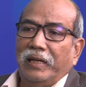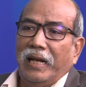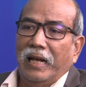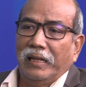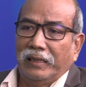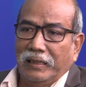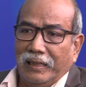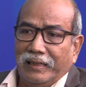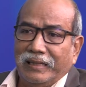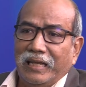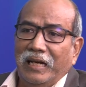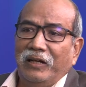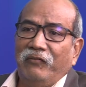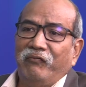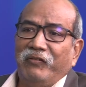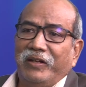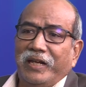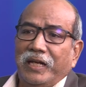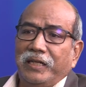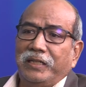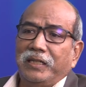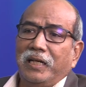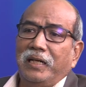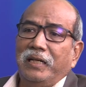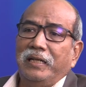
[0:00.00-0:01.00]
as a
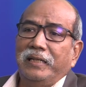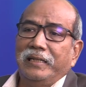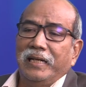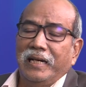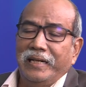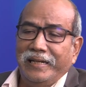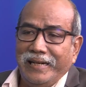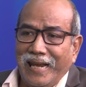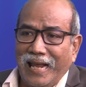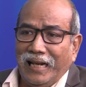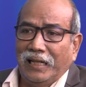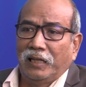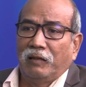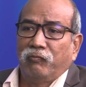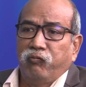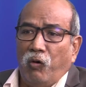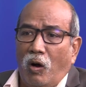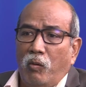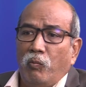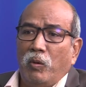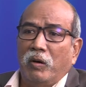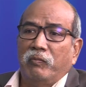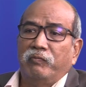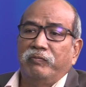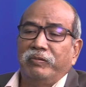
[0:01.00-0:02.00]
gratification, the next
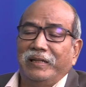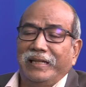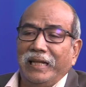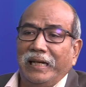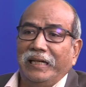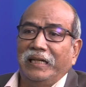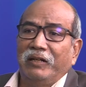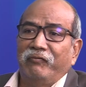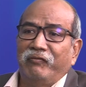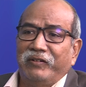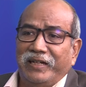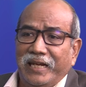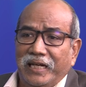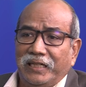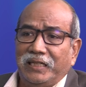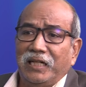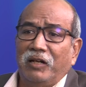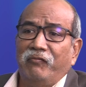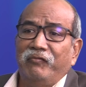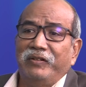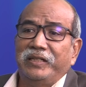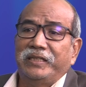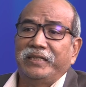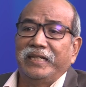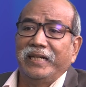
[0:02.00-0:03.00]
form of
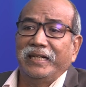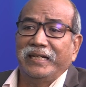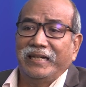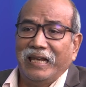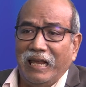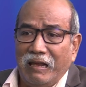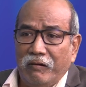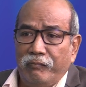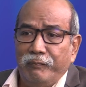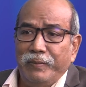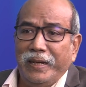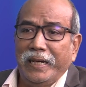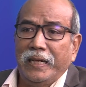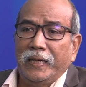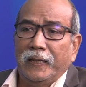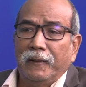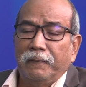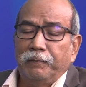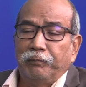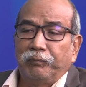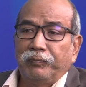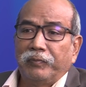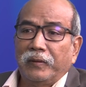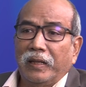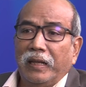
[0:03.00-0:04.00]
gratification which he gave me
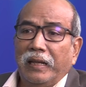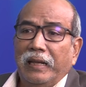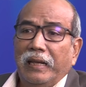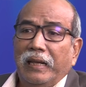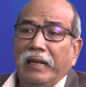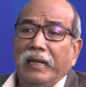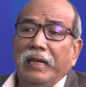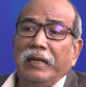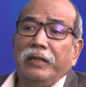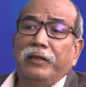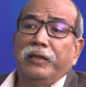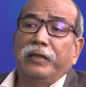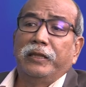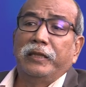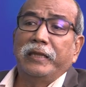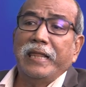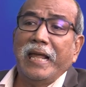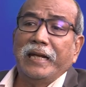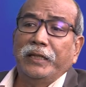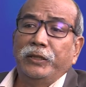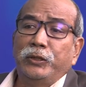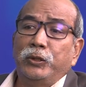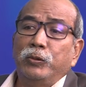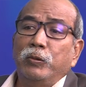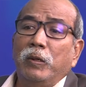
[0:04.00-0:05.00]
is
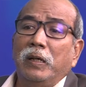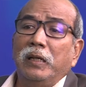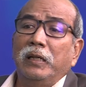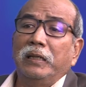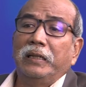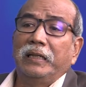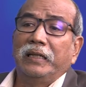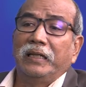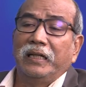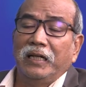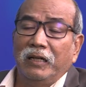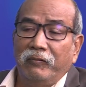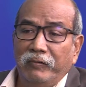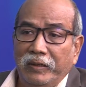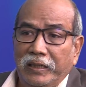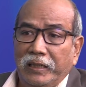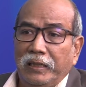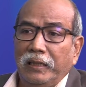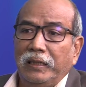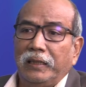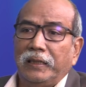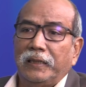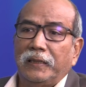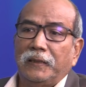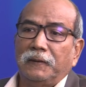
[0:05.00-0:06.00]
sexual
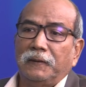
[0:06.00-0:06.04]
services.